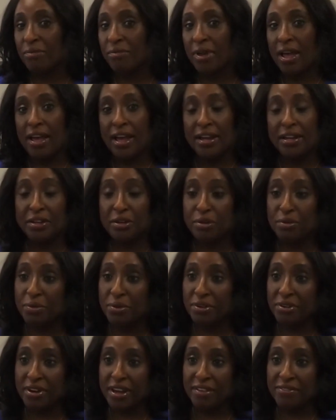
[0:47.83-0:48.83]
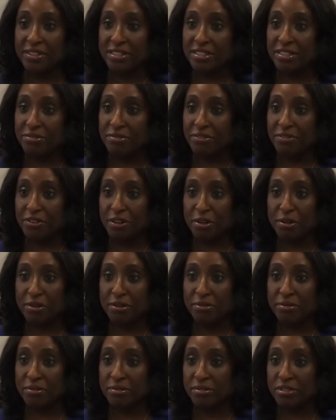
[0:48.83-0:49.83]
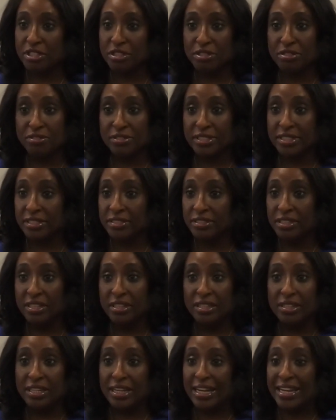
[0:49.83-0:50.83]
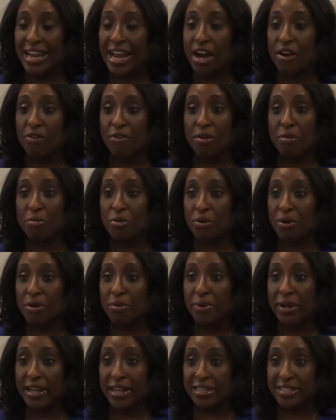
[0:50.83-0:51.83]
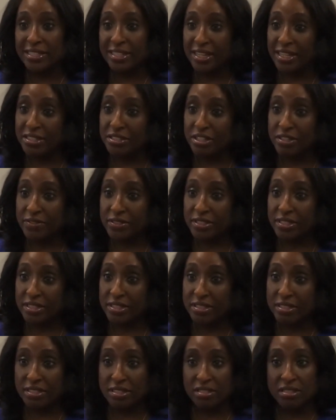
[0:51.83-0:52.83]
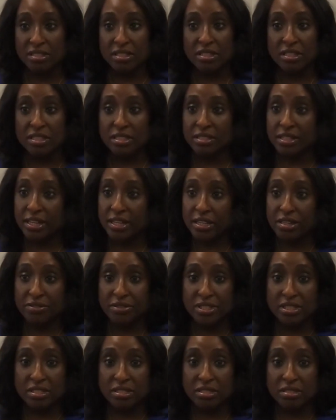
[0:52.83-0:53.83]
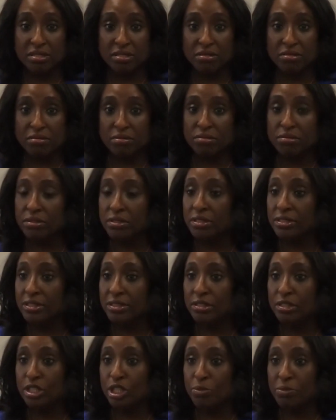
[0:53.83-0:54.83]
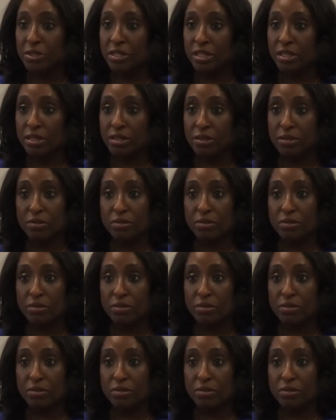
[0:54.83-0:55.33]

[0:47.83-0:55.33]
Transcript: I know we're having to refer children an hour or more away to get services, like going to Tupelo